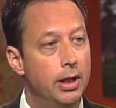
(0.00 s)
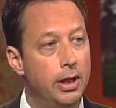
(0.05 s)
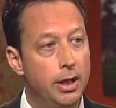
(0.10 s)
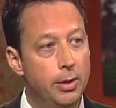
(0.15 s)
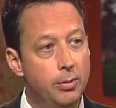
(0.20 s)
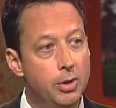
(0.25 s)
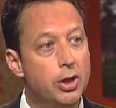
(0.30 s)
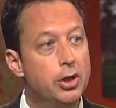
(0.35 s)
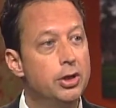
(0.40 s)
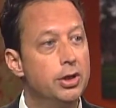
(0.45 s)

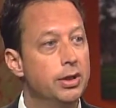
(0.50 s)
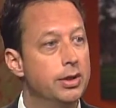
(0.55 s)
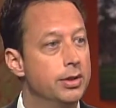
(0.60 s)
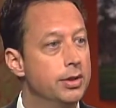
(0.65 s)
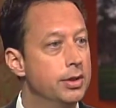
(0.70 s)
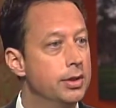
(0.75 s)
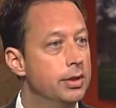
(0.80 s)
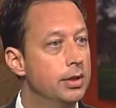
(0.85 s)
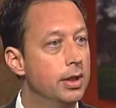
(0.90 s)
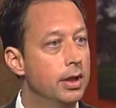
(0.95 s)

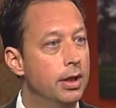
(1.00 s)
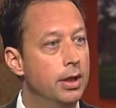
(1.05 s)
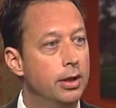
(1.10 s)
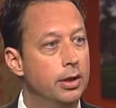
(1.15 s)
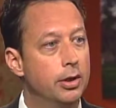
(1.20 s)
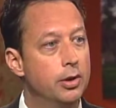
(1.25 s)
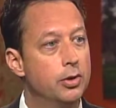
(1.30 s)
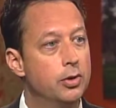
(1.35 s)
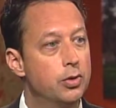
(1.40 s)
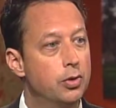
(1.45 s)
emissions
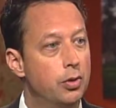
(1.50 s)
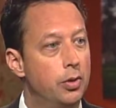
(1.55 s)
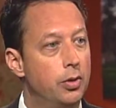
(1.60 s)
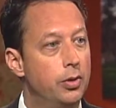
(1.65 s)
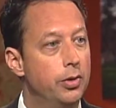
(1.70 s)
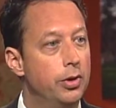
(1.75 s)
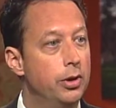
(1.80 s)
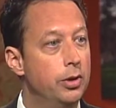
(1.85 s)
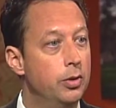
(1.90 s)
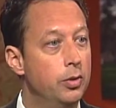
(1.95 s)

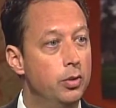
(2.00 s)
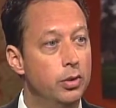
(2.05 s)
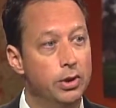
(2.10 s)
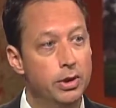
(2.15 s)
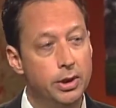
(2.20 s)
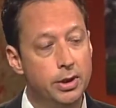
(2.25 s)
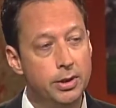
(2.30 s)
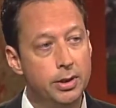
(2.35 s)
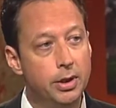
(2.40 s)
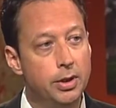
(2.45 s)
control than you
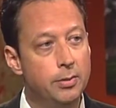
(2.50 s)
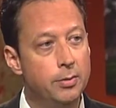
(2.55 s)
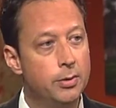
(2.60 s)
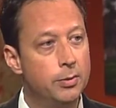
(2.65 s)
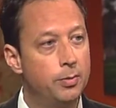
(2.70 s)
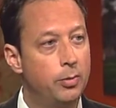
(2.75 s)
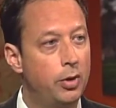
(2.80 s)
would in